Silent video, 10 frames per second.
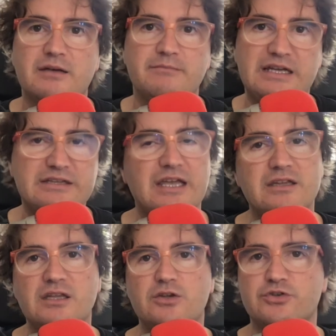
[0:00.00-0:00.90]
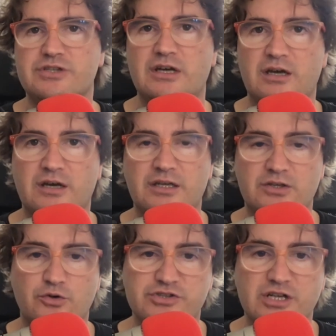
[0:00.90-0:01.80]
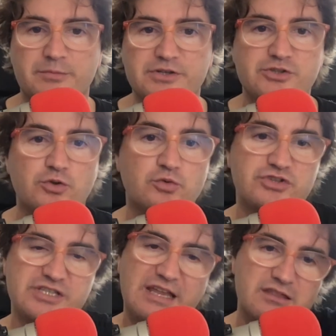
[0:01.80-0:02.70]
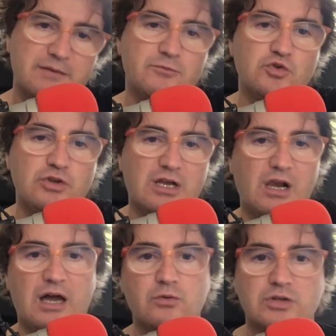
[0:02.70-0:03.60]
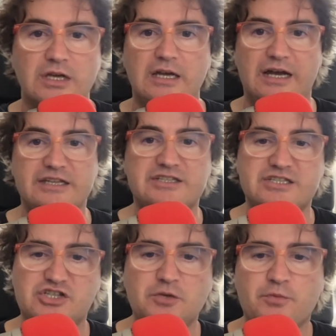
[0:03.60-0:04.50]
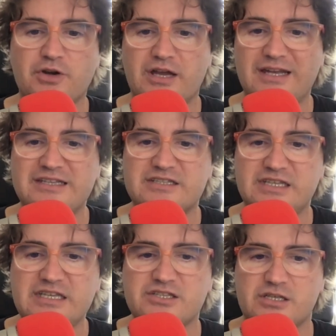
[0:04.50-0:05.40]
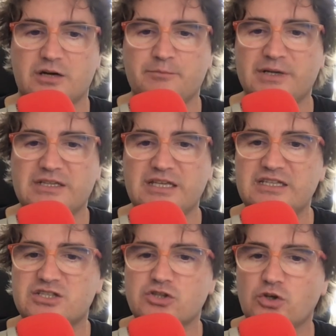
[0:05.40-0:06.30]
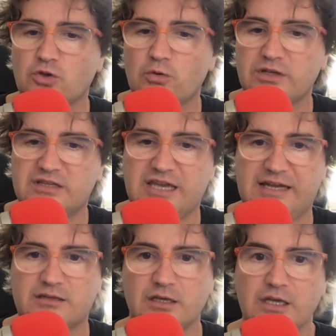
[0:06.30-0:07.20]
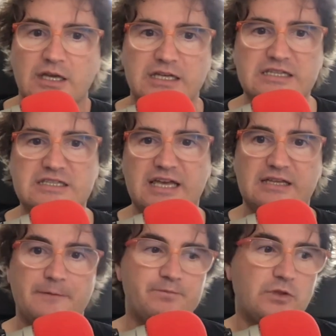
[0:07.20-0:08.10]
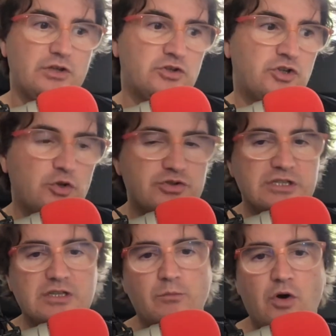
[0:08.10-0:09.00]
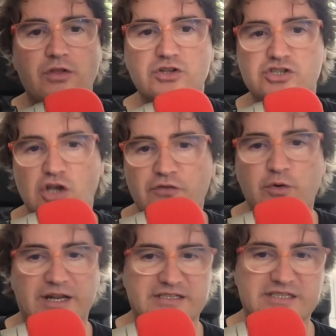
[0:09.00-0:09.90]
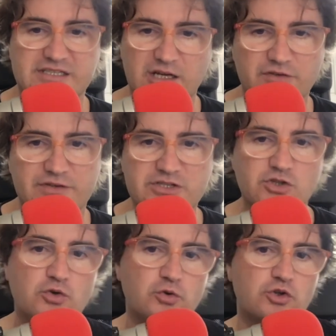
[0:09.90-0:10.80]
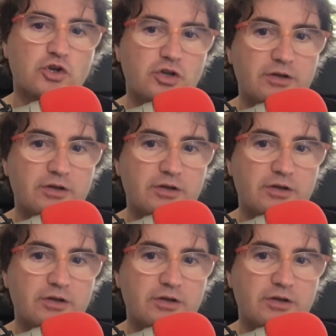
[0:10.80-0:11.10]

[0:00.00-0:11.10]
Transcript: and maintaining your servers, you could send them to the cloud, and it's cheaper and it's easier. But it's not only that, it's that using the model software as a service, you could